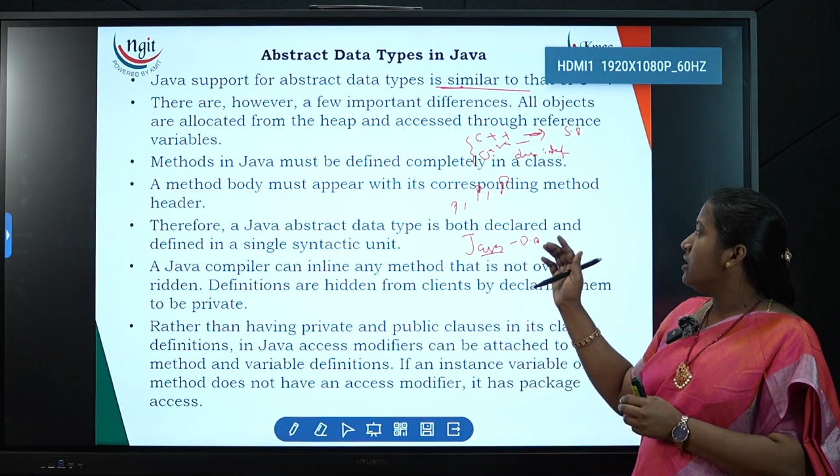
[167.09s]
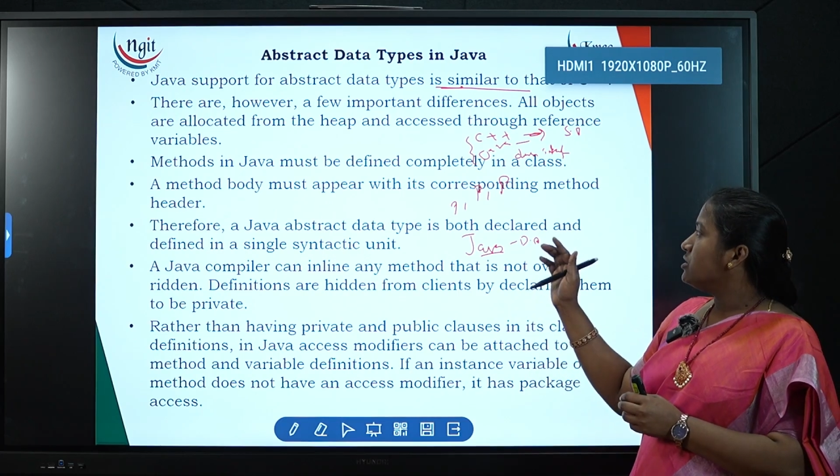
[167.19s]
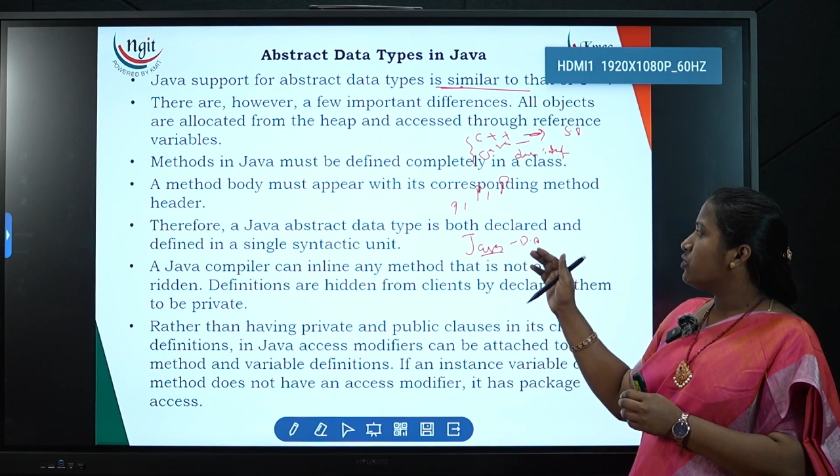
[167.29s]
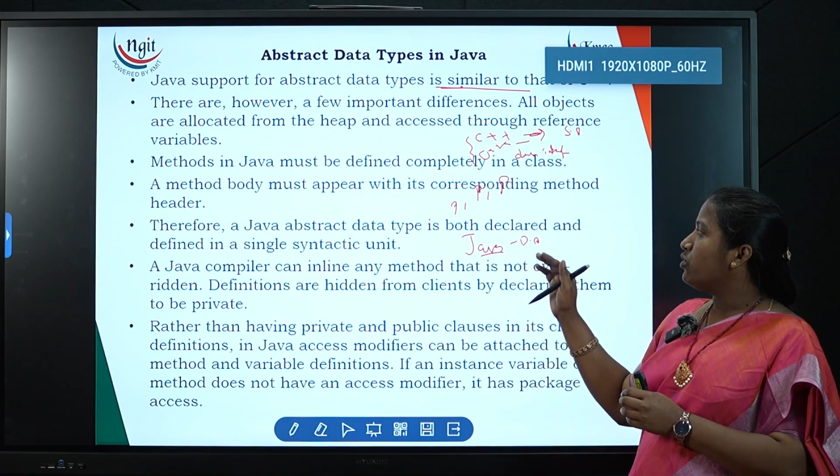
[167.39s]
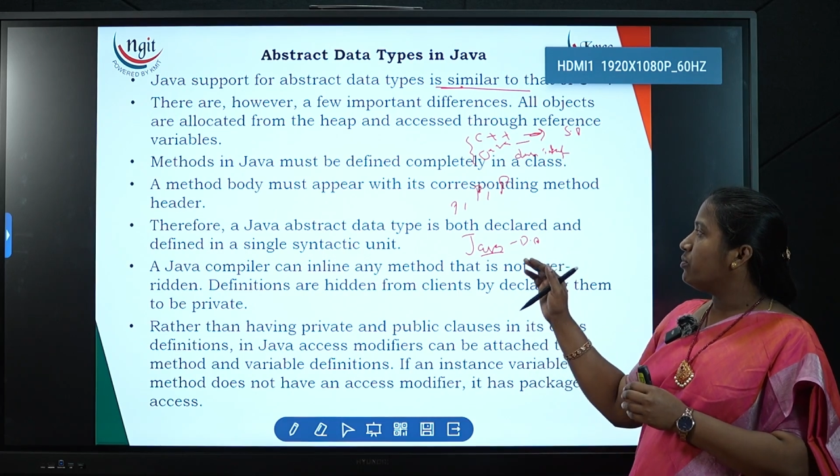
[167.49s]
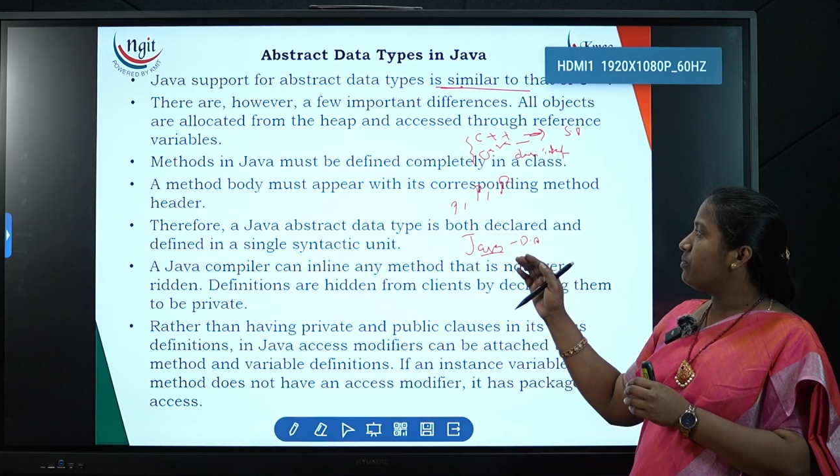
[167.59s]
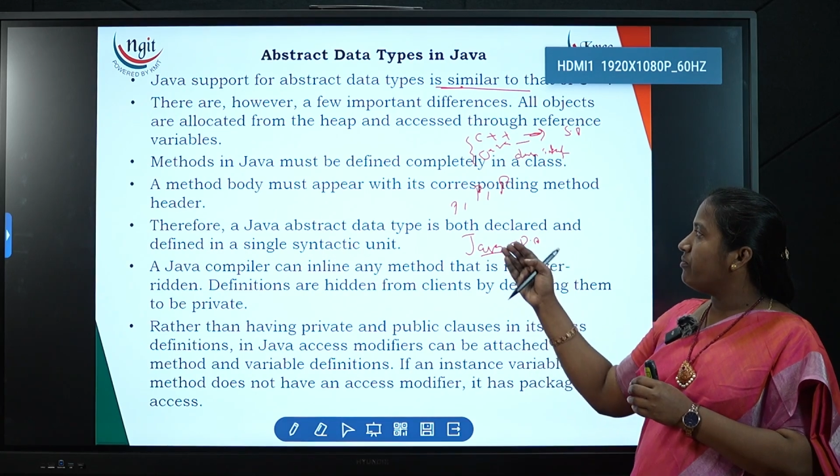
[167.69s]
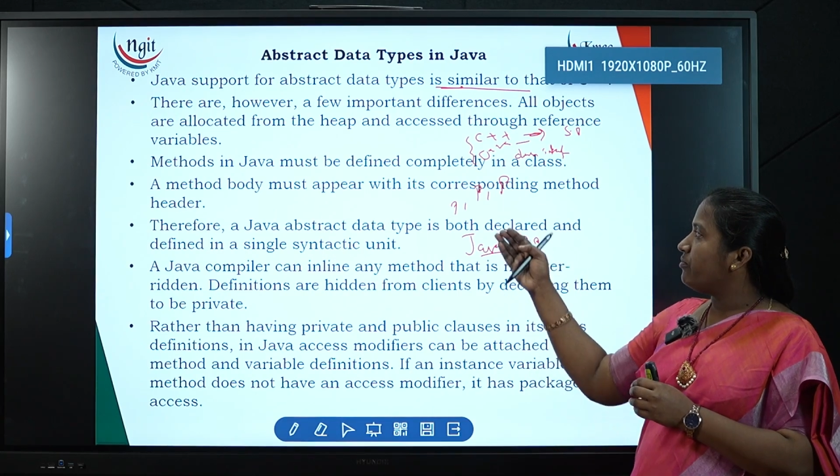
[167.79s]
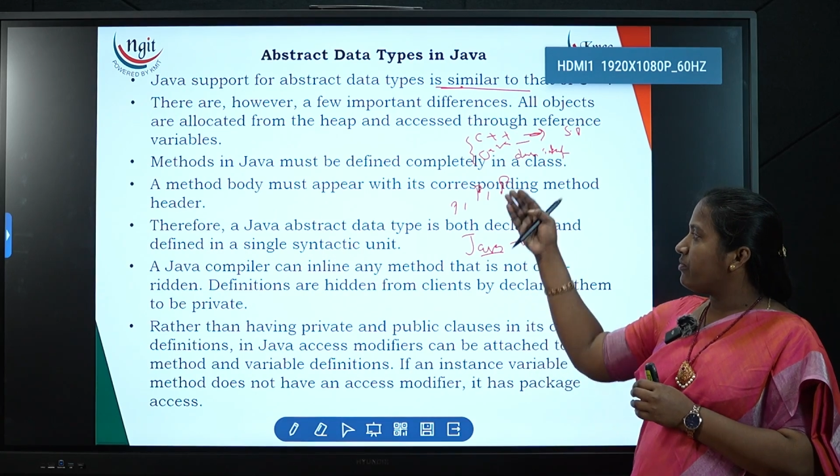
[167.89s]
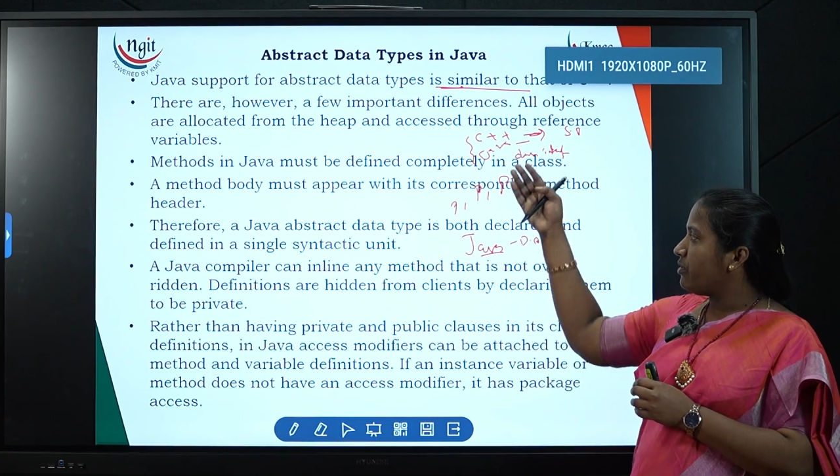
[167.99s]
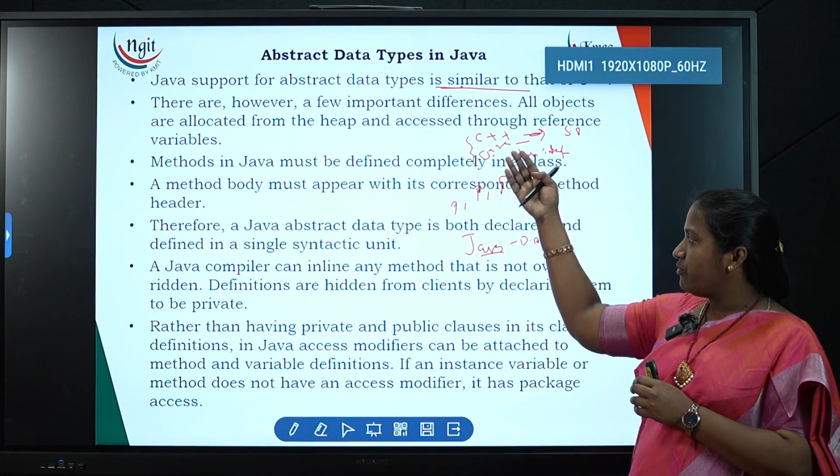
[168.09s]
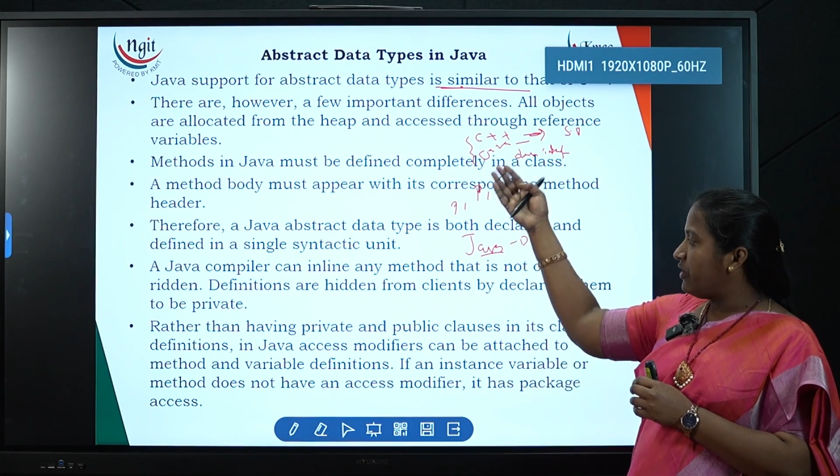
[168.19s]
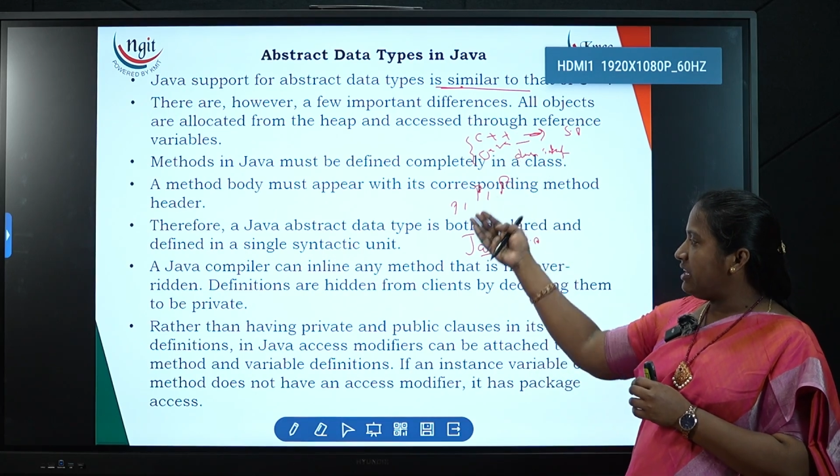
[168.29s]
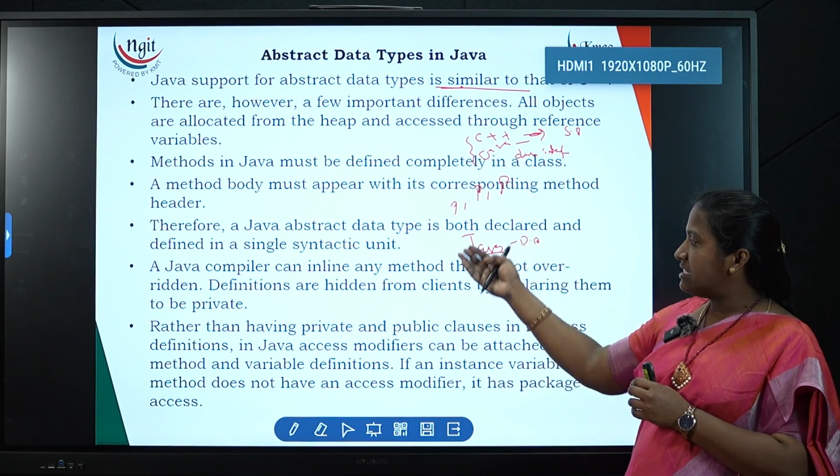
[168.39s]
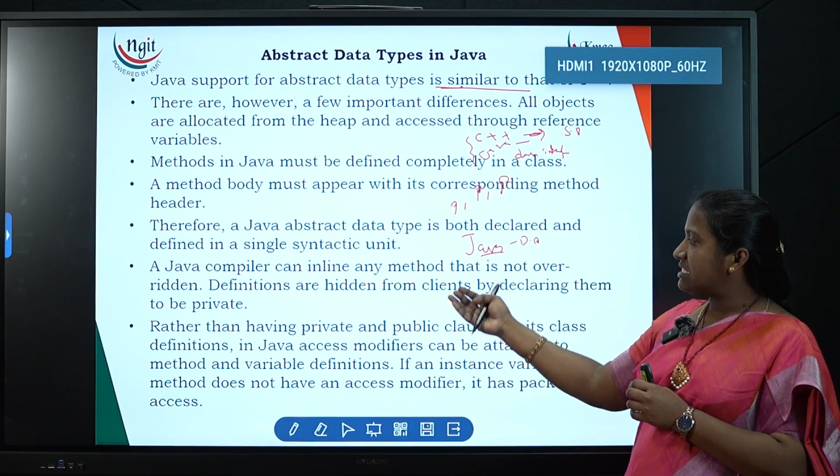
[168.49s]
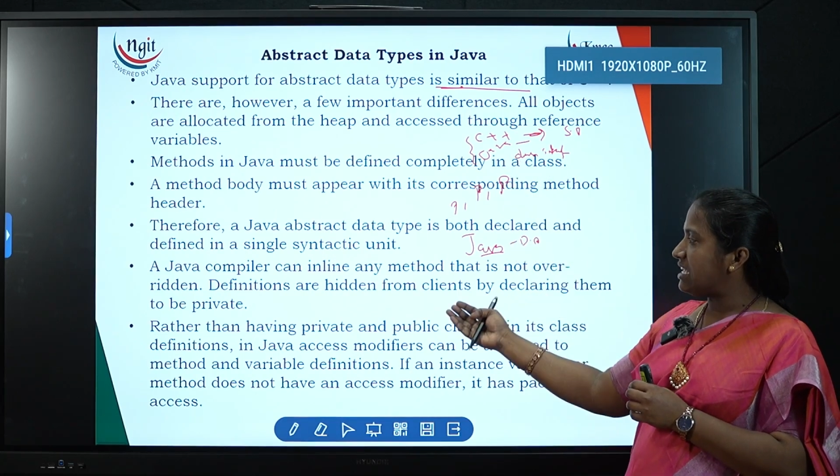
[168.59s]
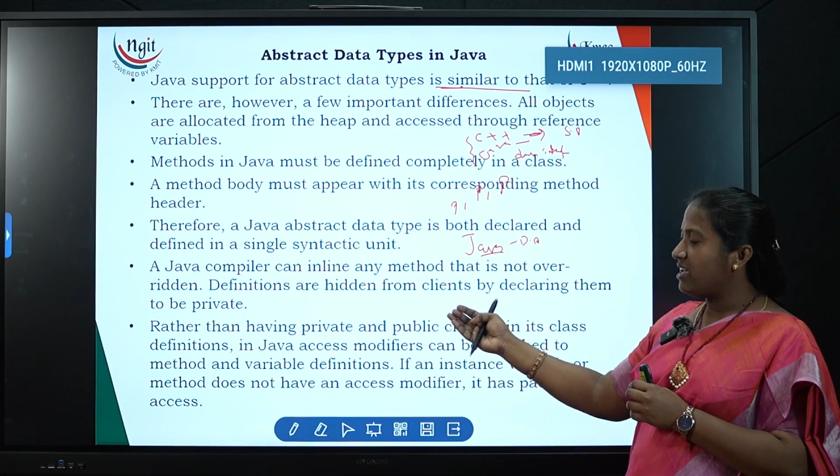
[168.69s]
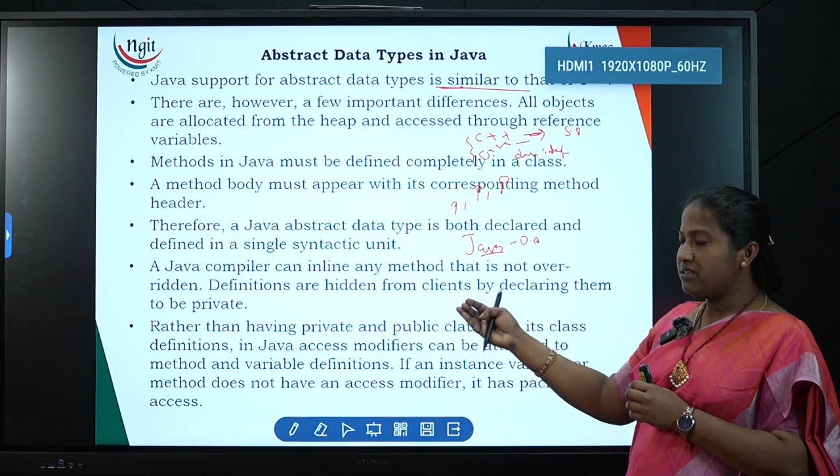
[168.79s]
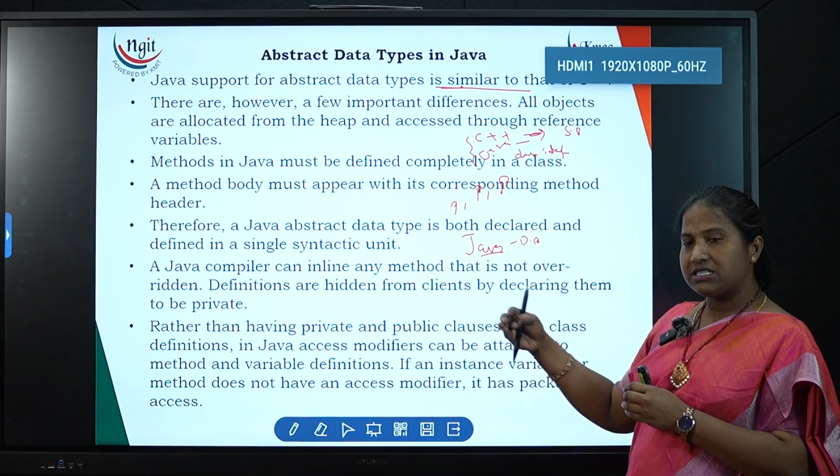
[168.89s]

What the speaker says: So we'll see